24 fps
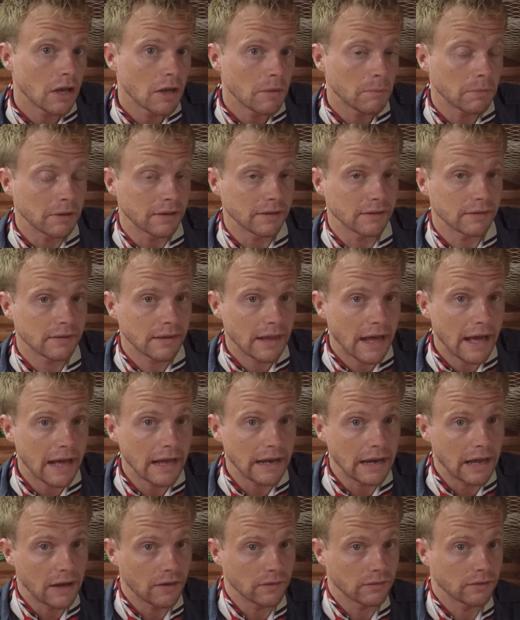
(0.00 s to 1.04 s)
because that
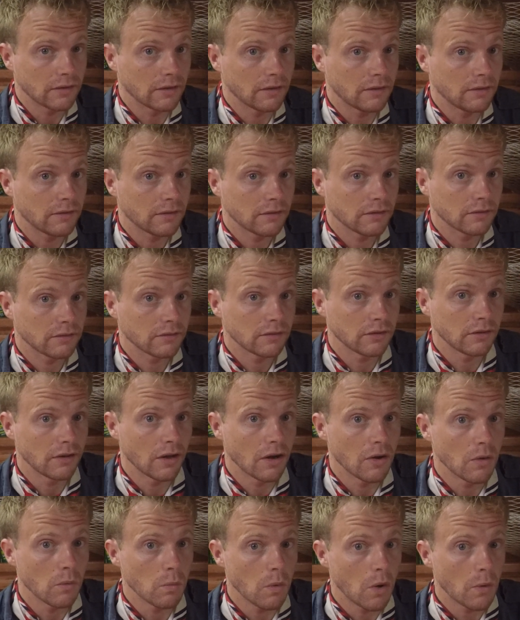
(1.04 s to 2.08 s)
allows us to
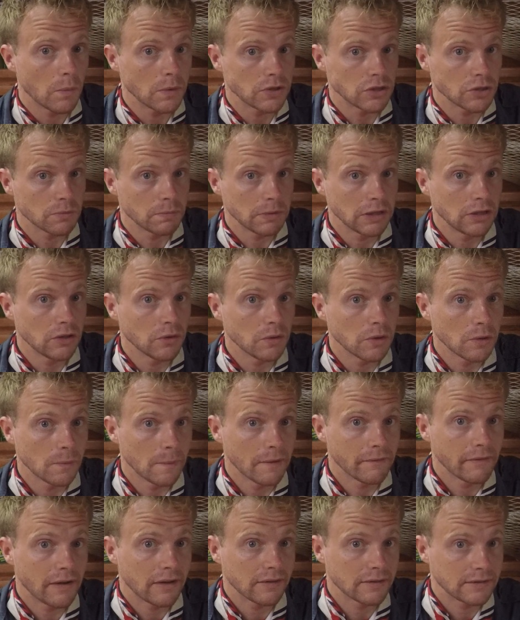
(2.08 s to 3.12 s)
know what we should be doing
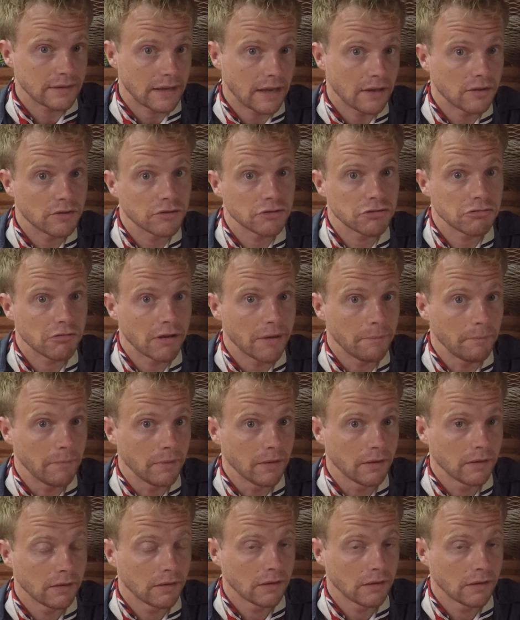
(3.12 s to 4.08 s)
with our sail trim.